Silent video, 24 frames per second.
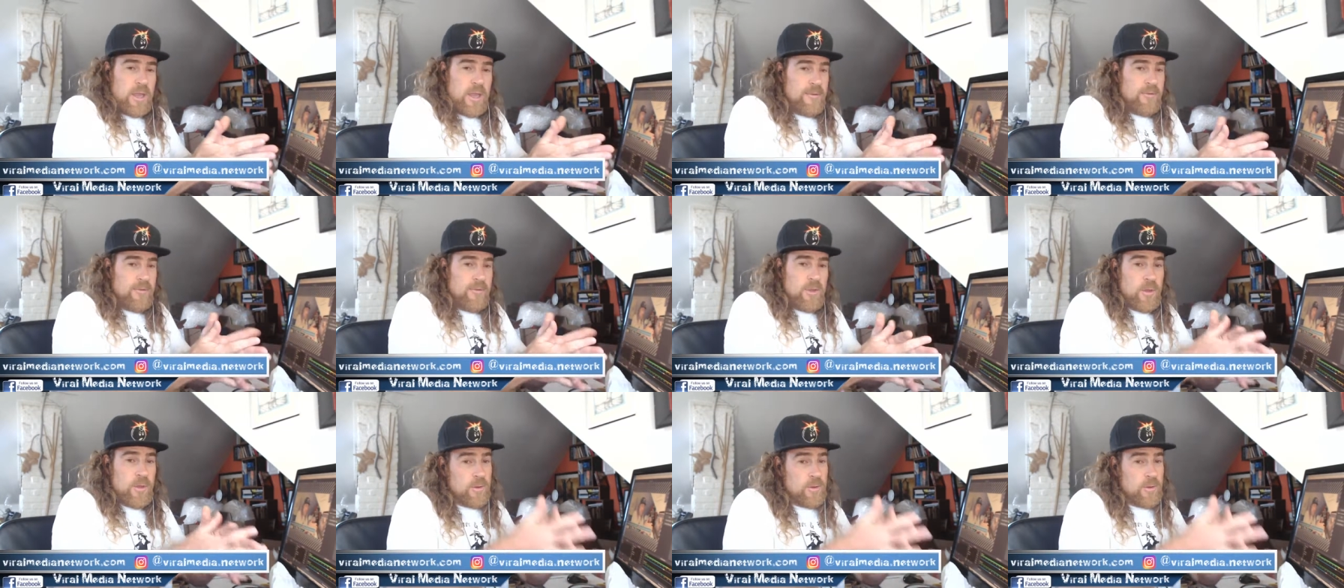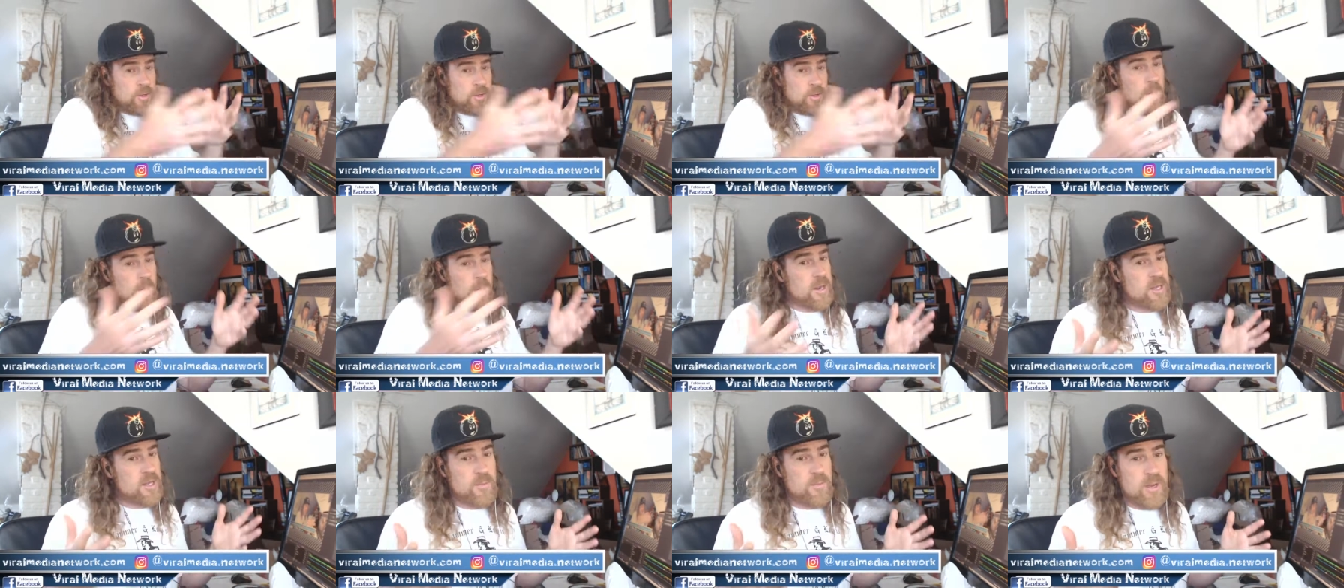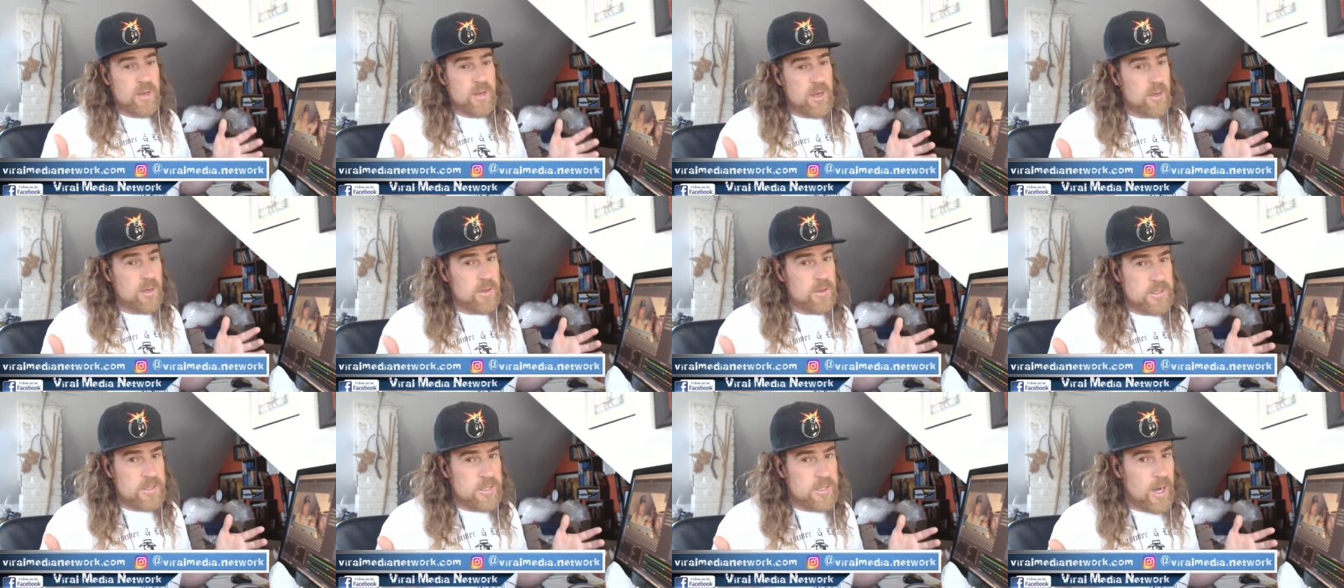even though it's great to be on
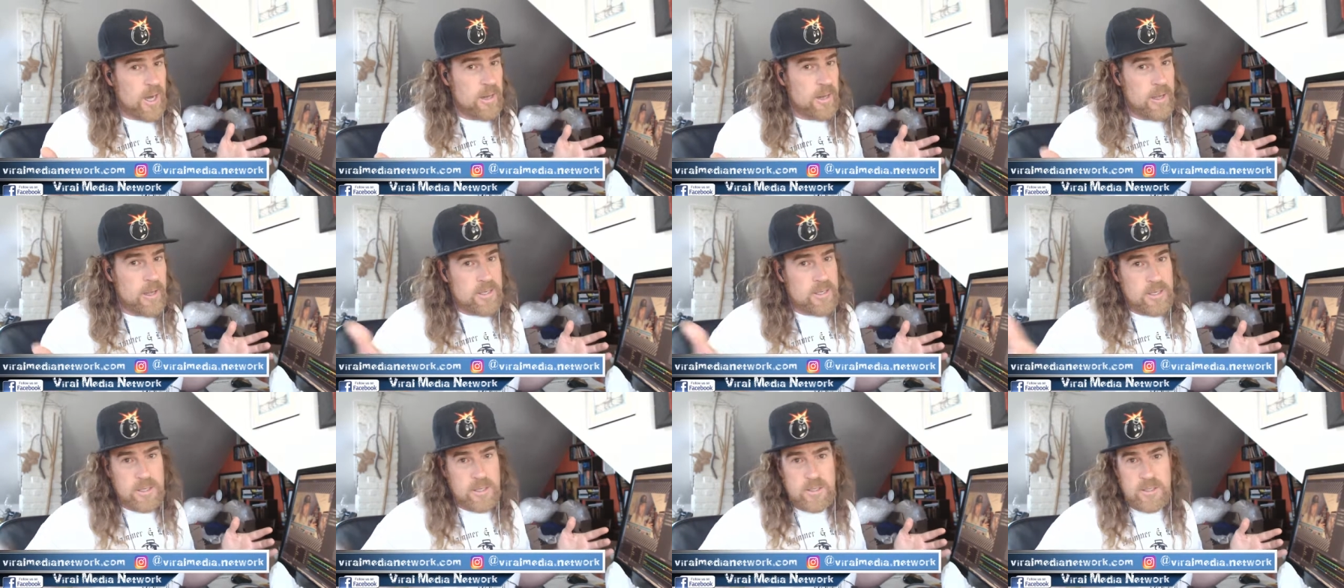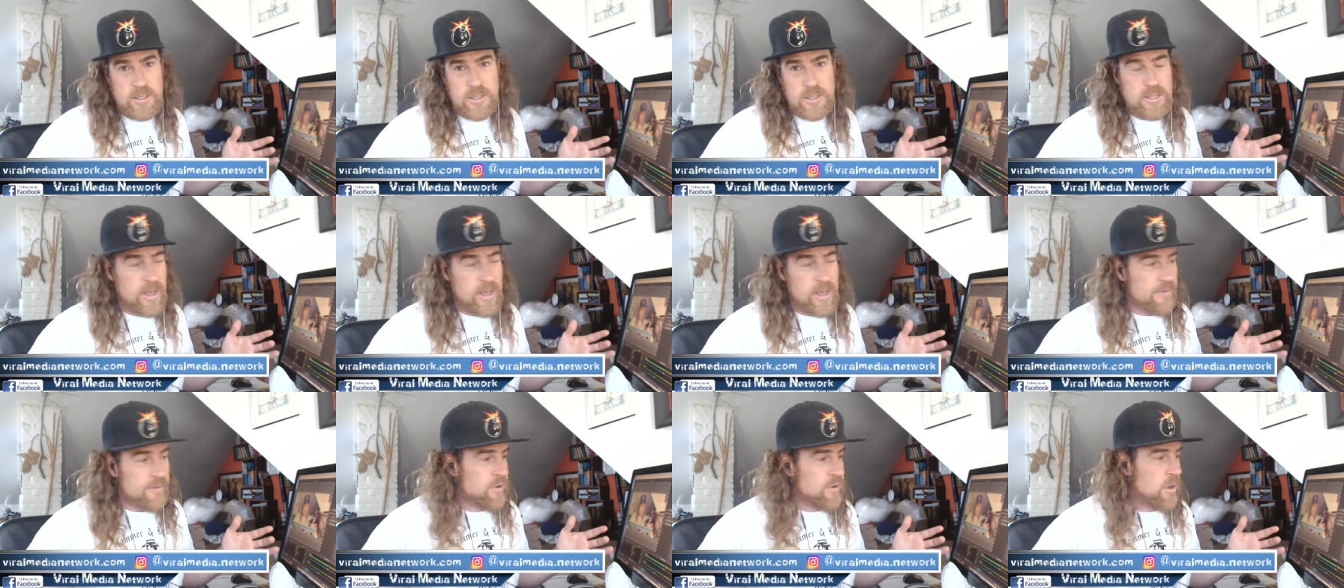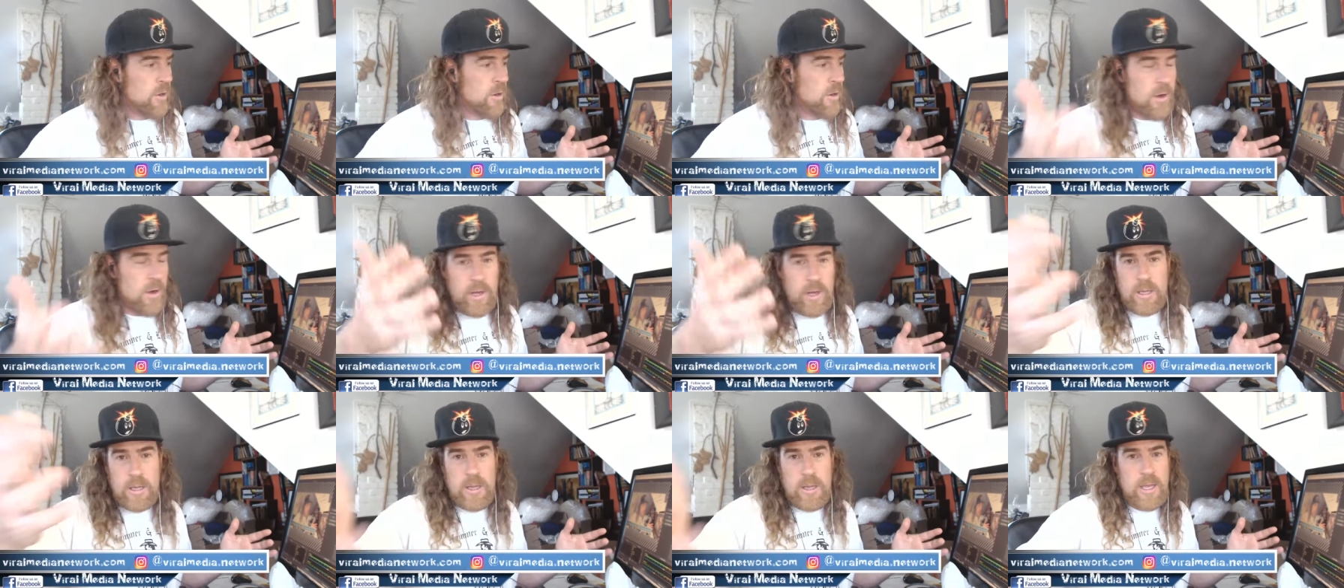the sidelines next to Steph
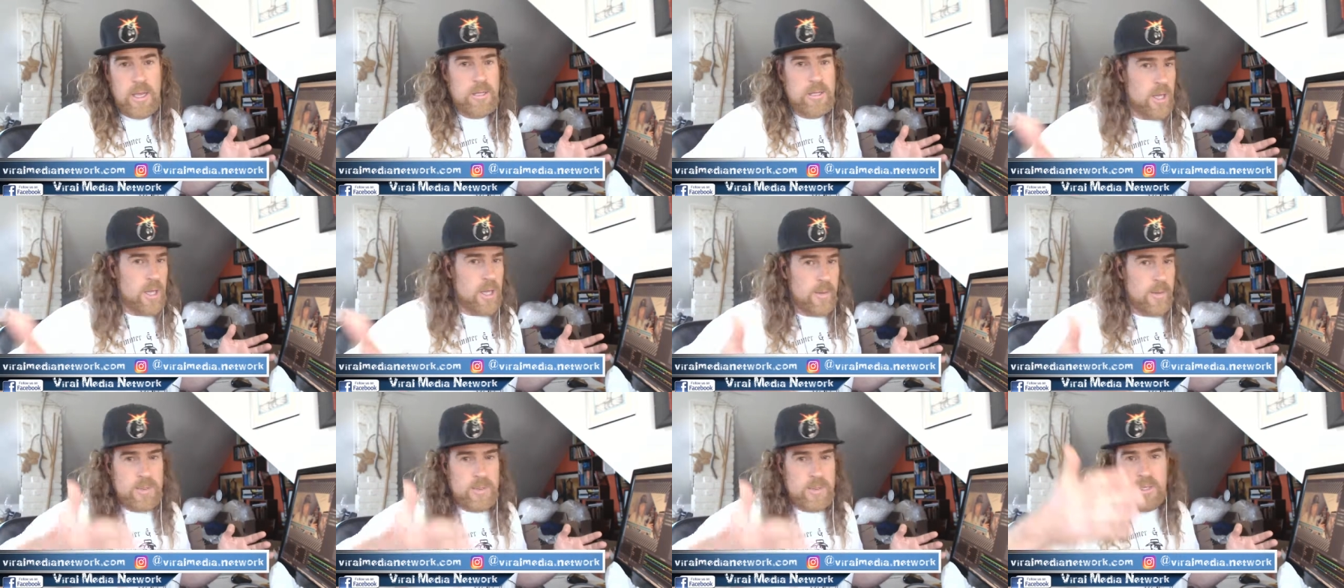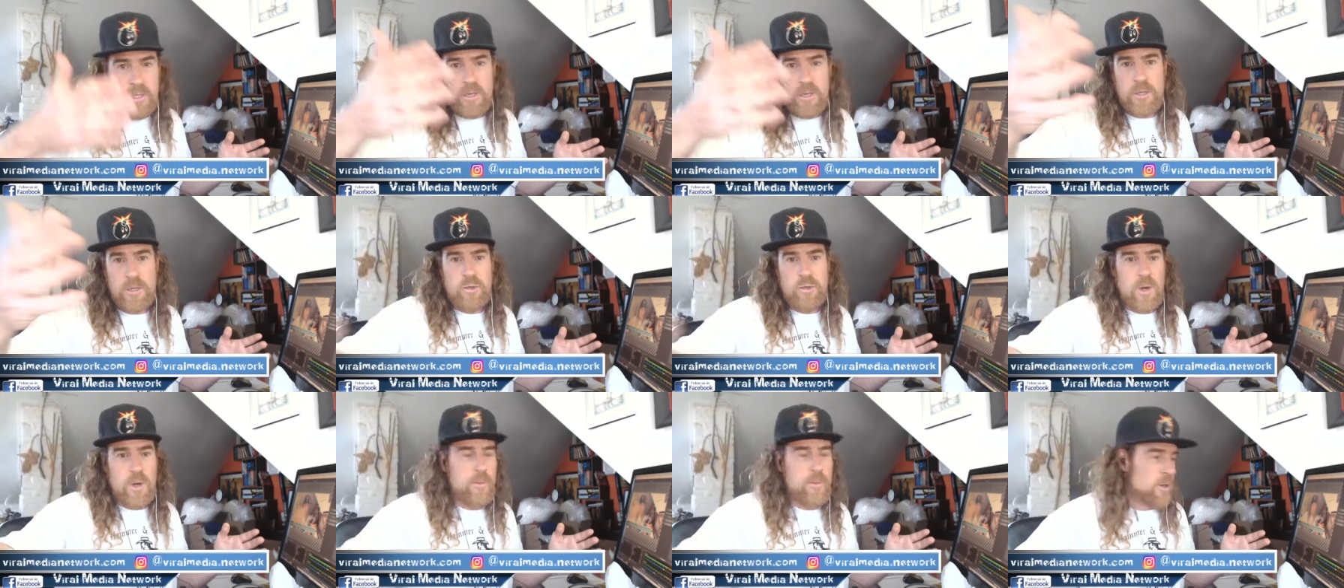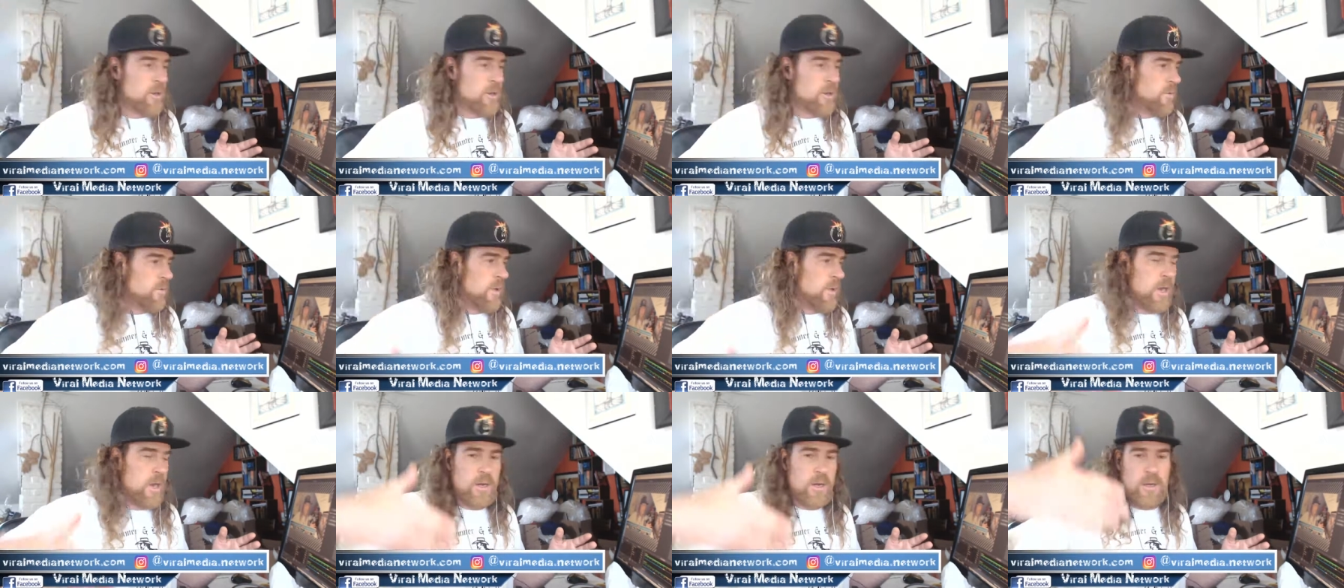Curry and Klay Thompson and Draymond
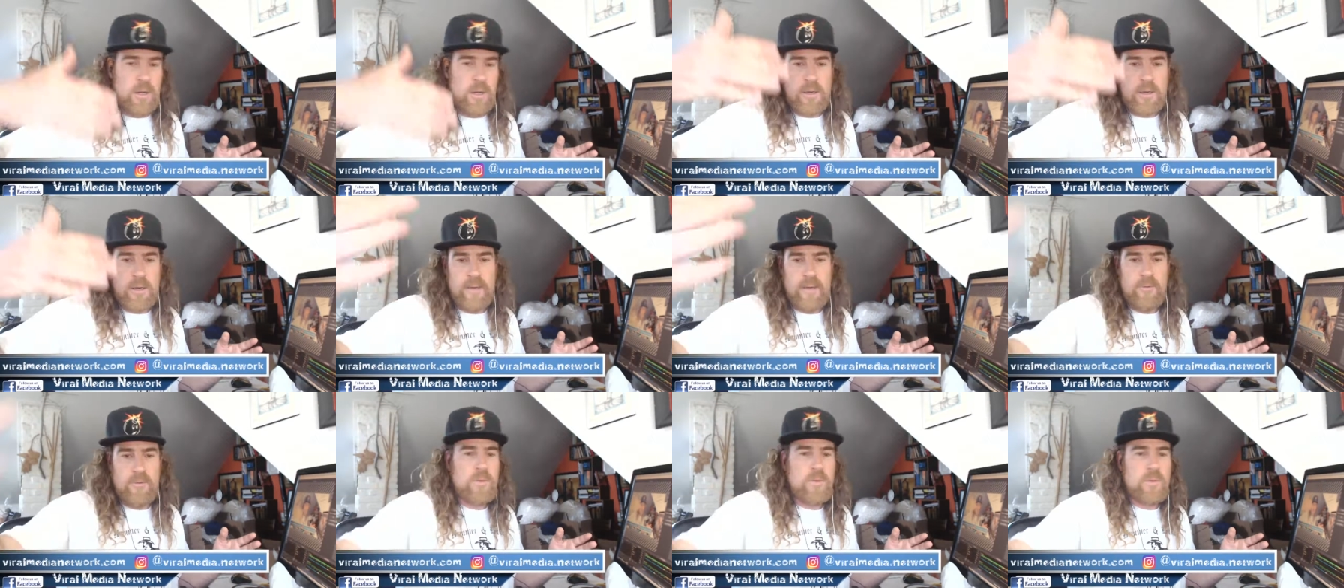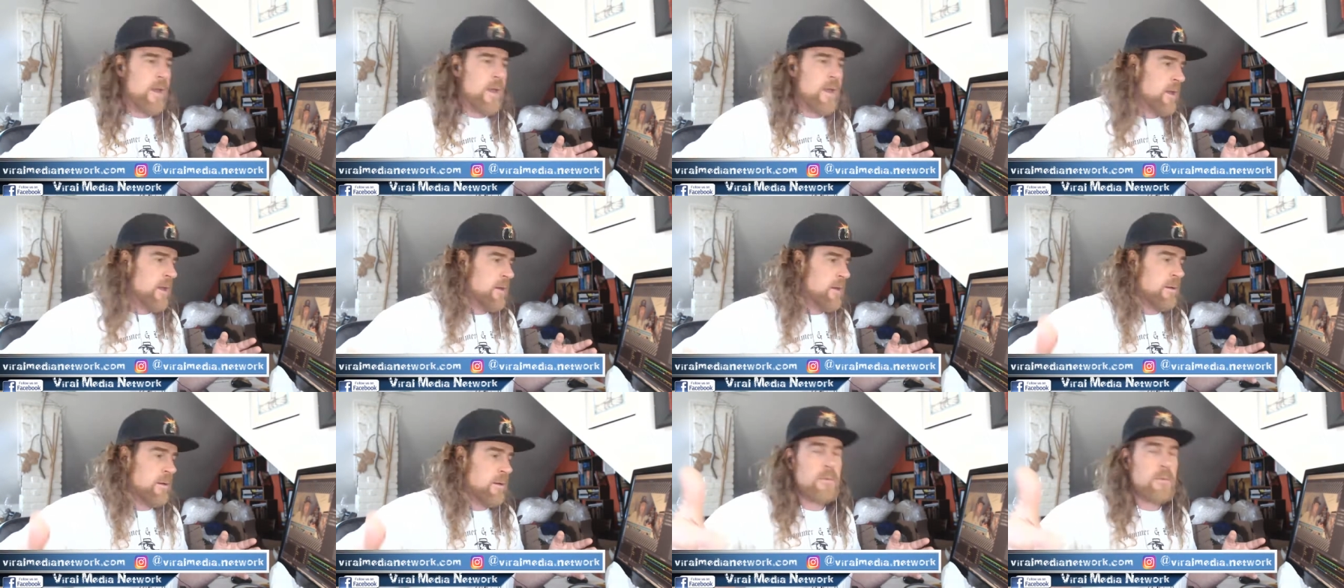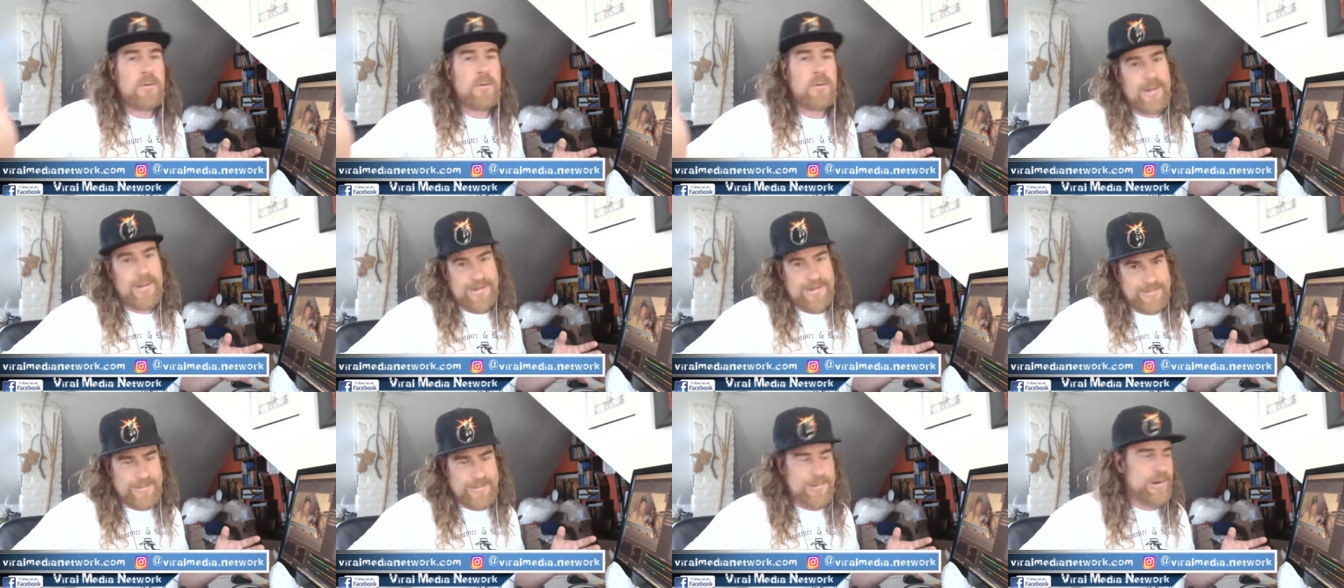Green and Kevin Durant, not
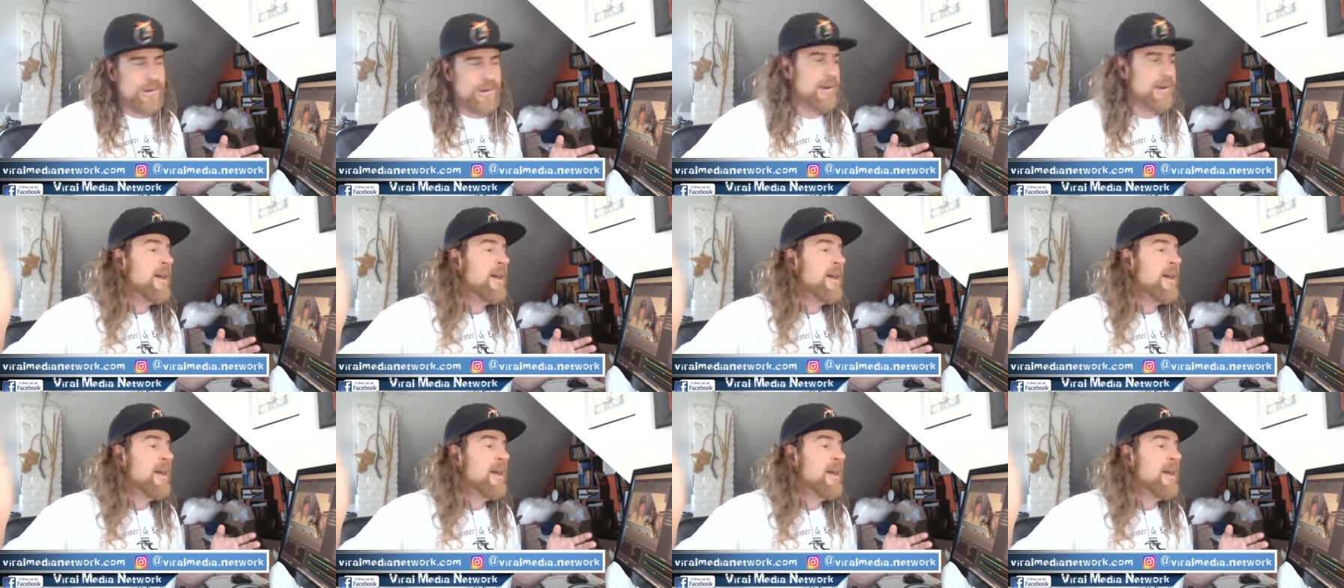anymore,